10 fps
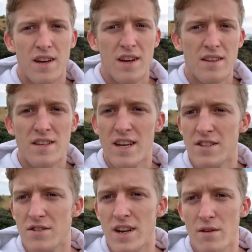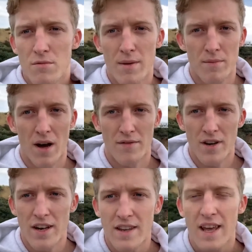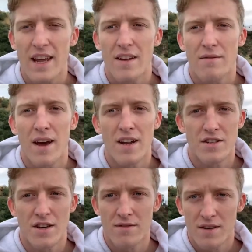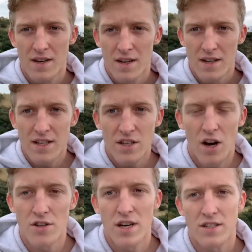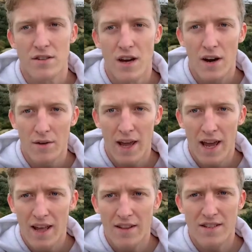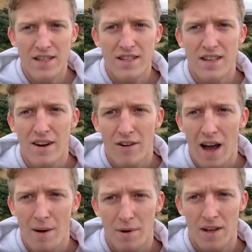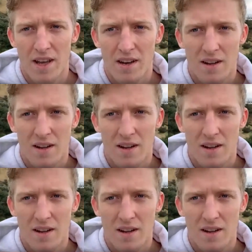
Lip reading: These kids are getting ripped off. They're getting taken advantage of. These contracts are not okay, and this needs to never happen again.